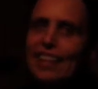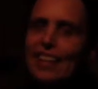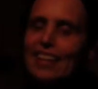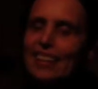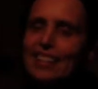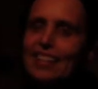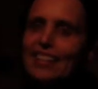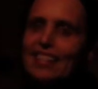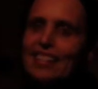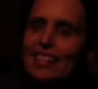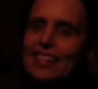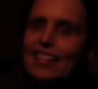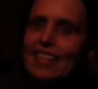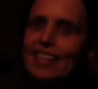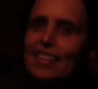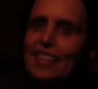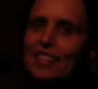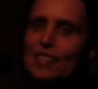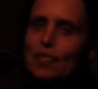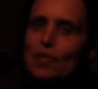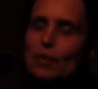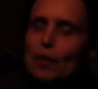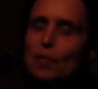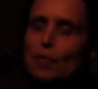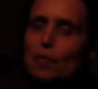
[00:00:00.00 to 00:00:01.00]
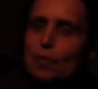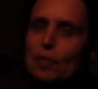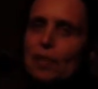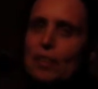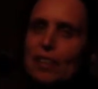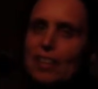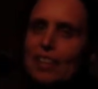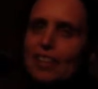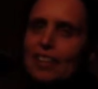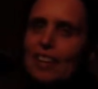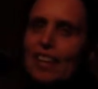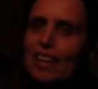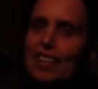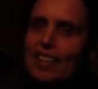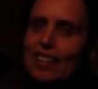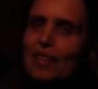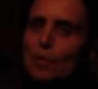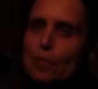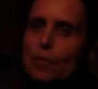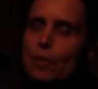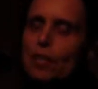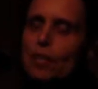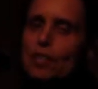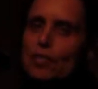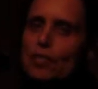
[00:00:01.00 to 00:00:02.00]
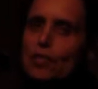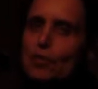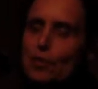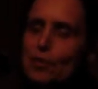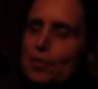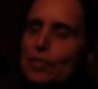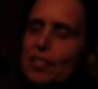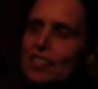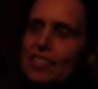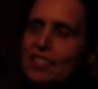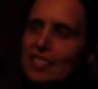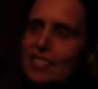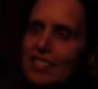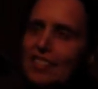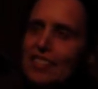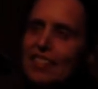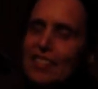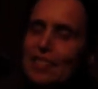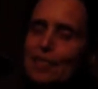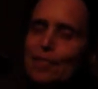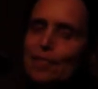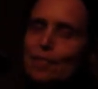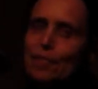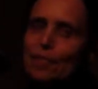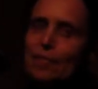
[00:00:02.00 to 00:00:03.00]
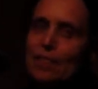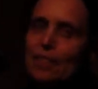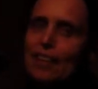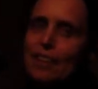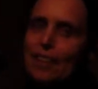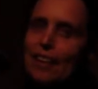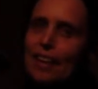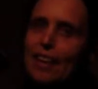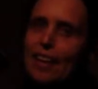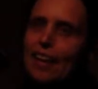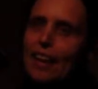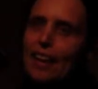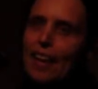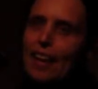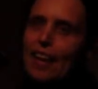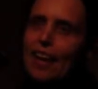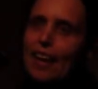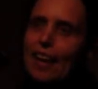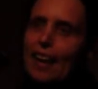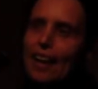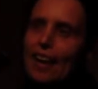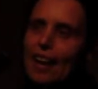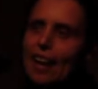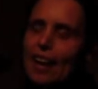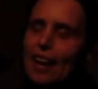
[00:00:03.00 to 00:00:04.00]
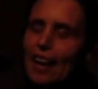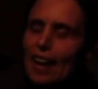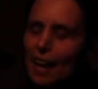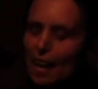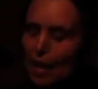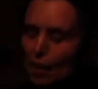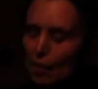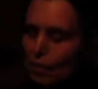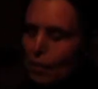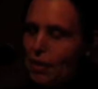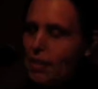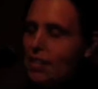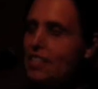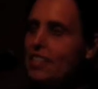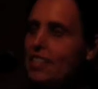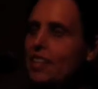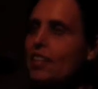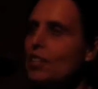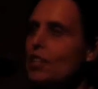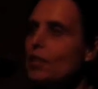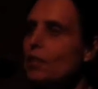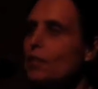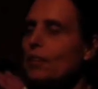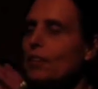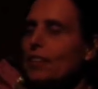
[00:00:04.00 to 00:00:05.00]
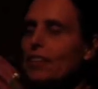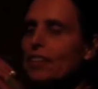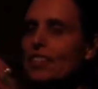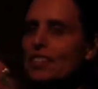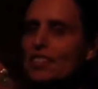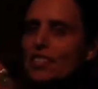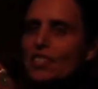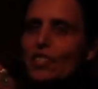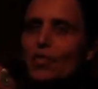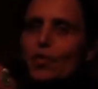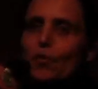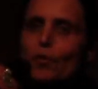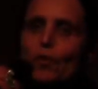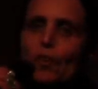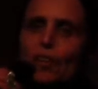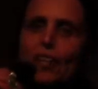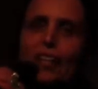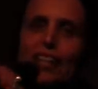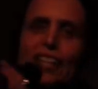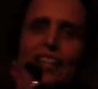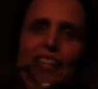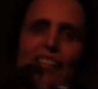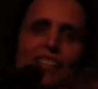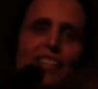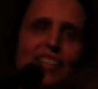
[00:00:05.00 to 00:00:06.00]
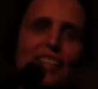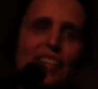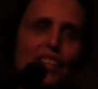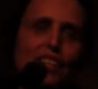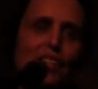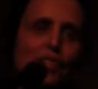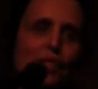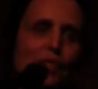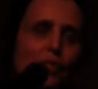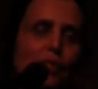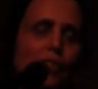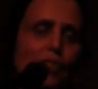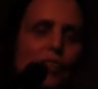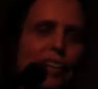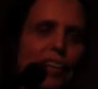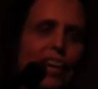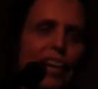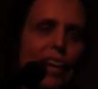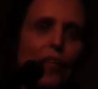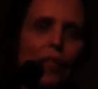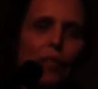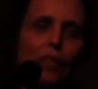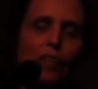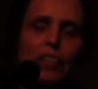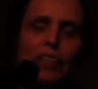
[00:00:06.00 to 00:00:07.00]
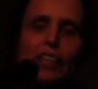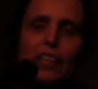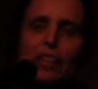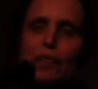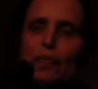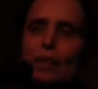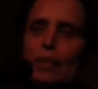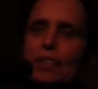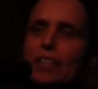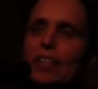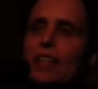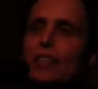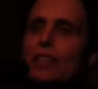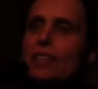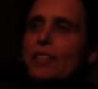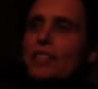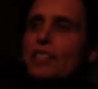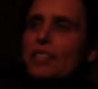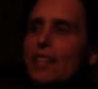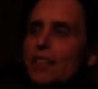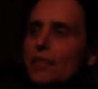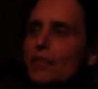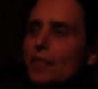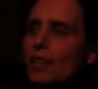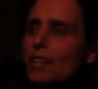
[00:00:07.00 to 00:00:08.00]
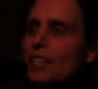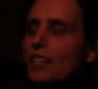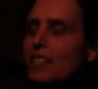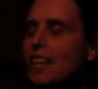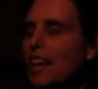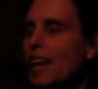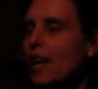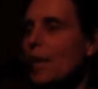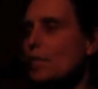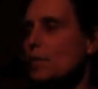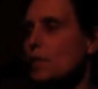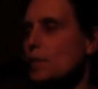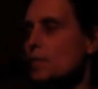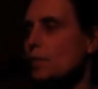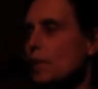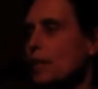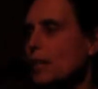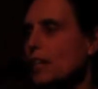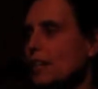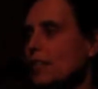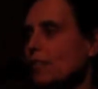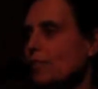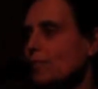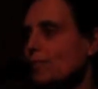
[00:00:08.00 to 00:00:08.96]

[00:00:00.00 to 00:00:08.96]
And so I'm really glad that we can do this tonight. I want to tell you a little story and tell you how a little bit of this event came to be.